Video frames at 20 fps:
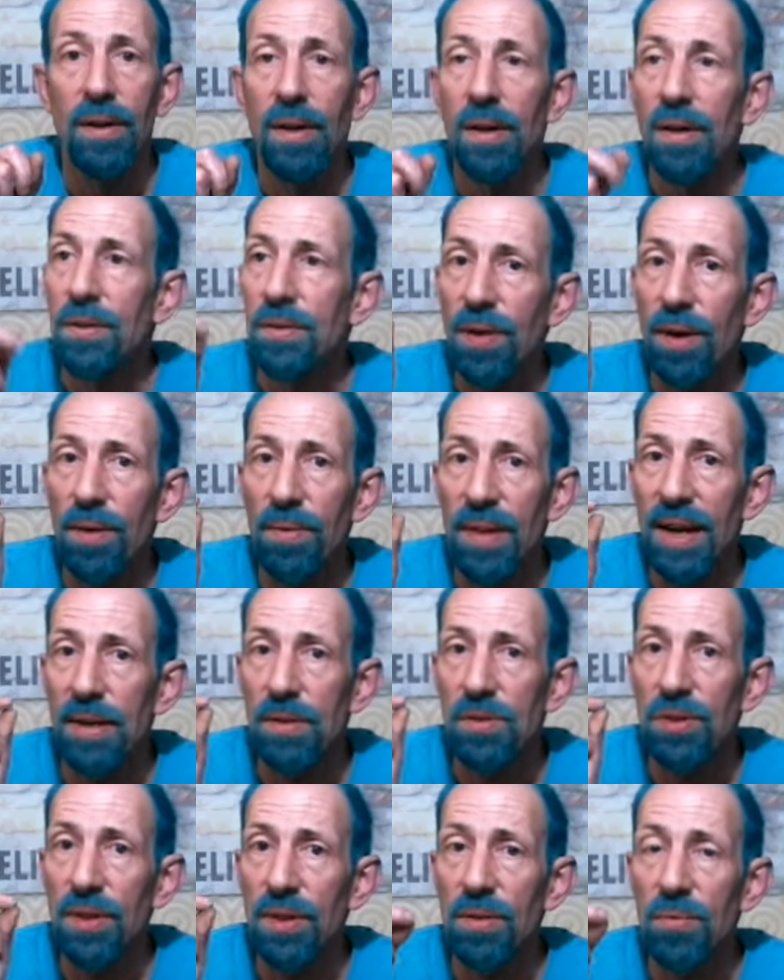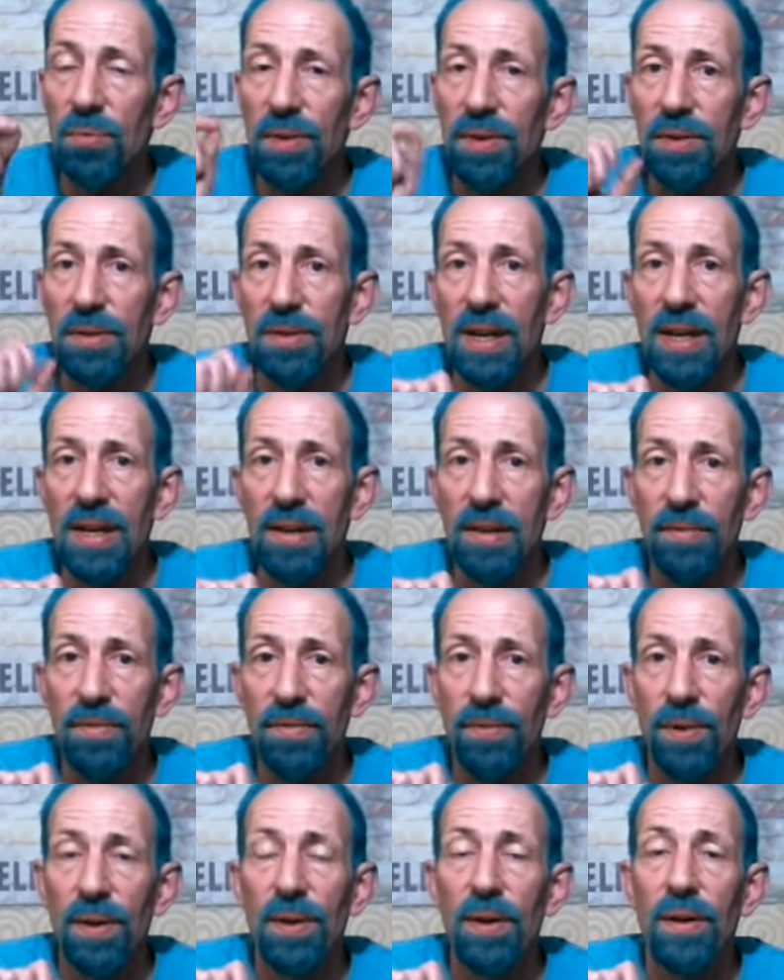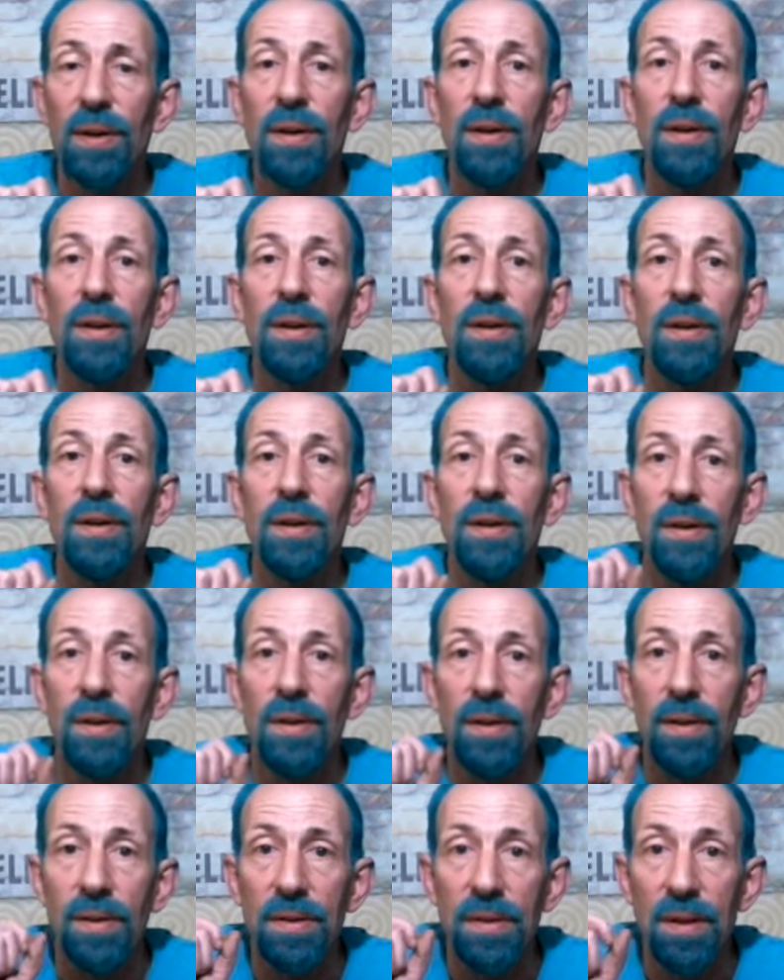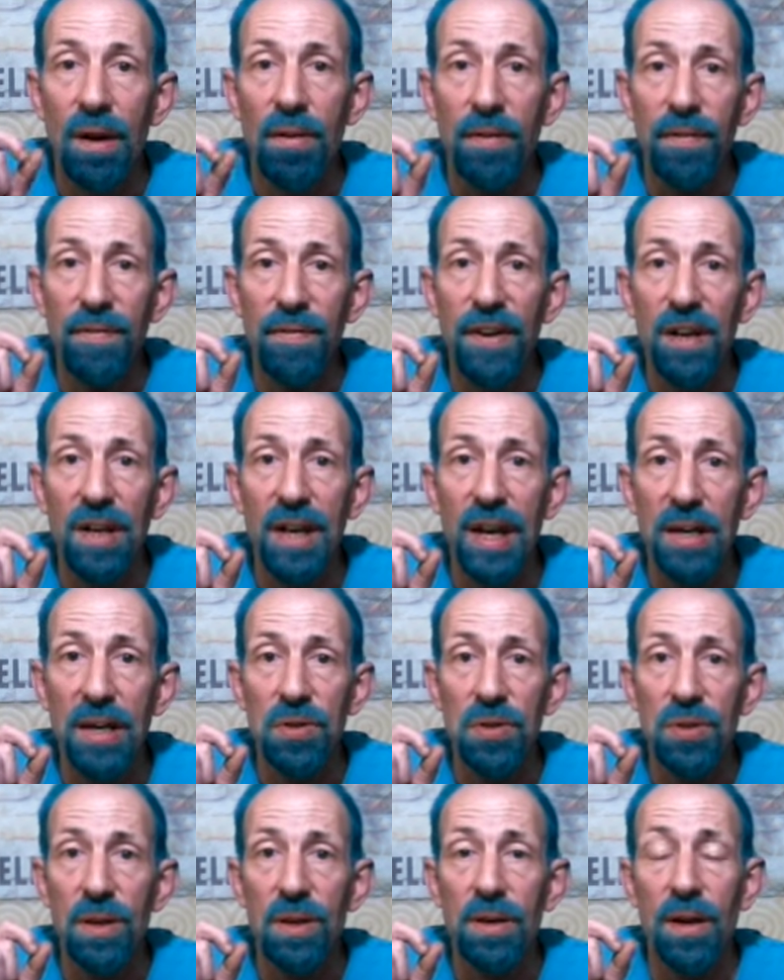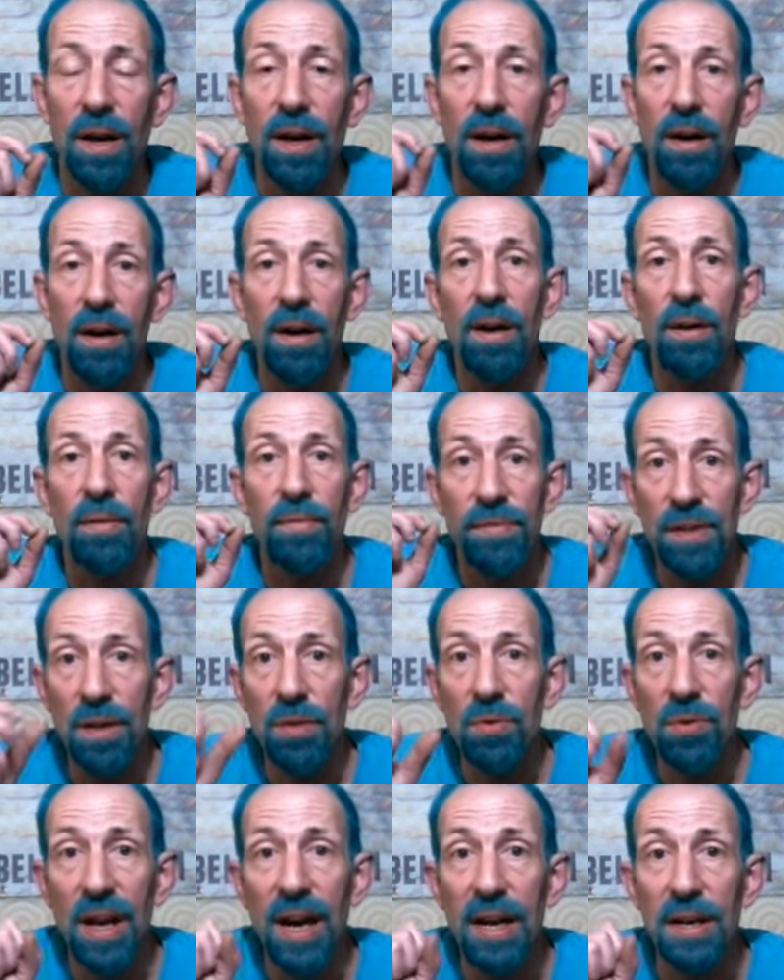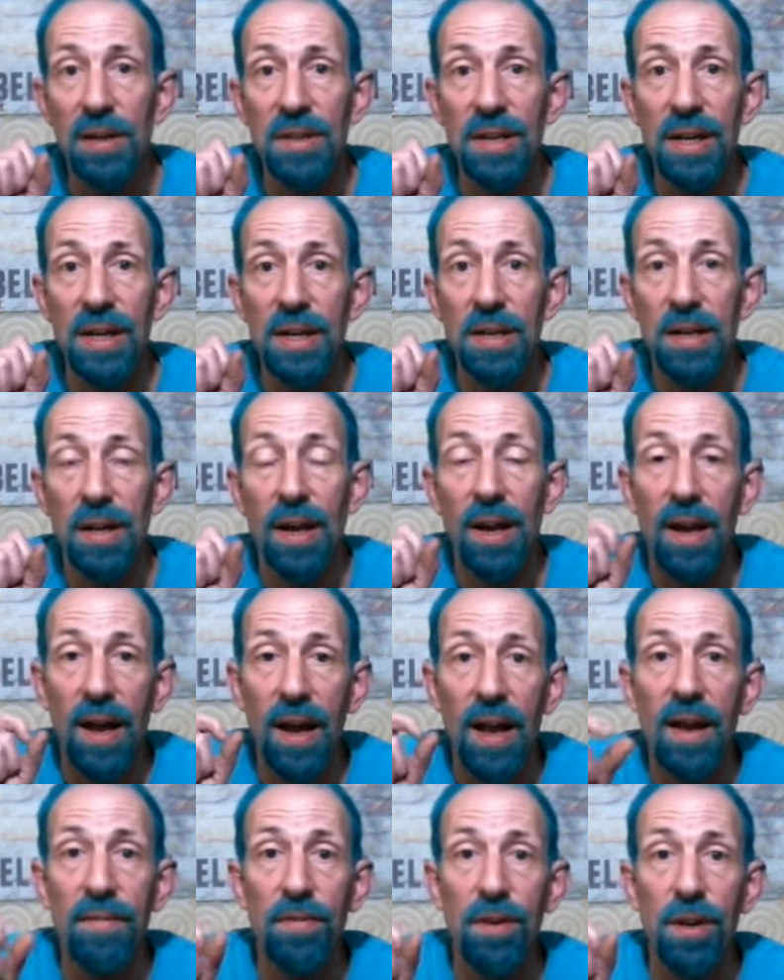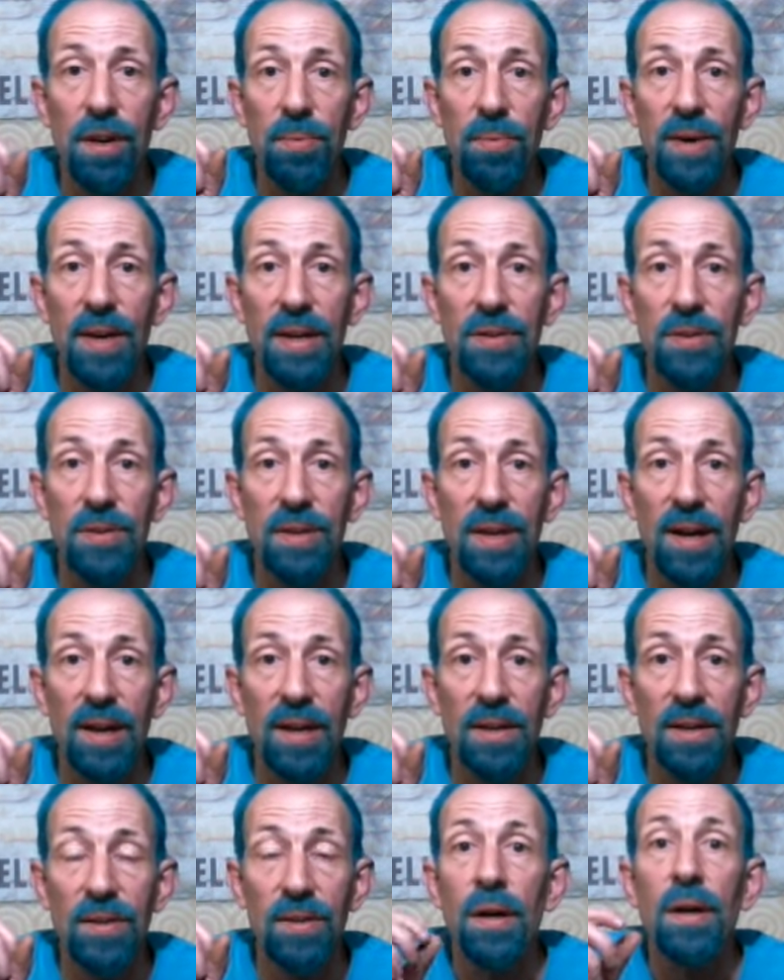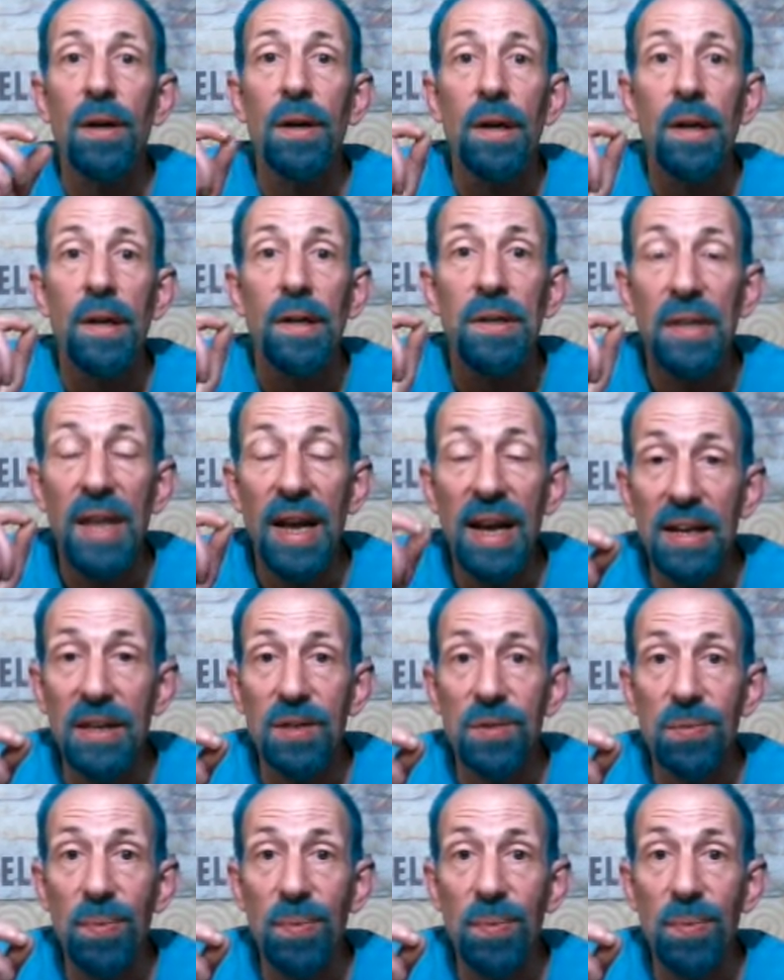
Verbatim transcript: so that you receive notification of new content every Wednesday. Next